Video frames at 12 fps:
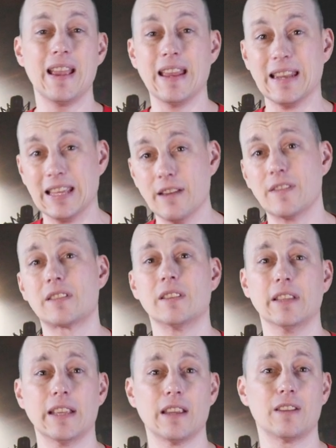and give us a
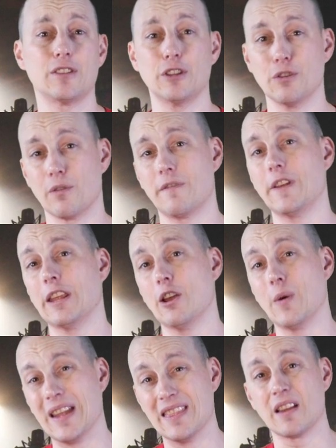link to your
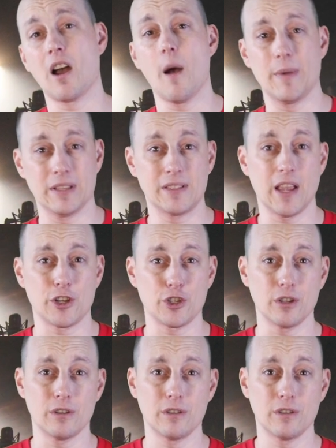video in the comments section.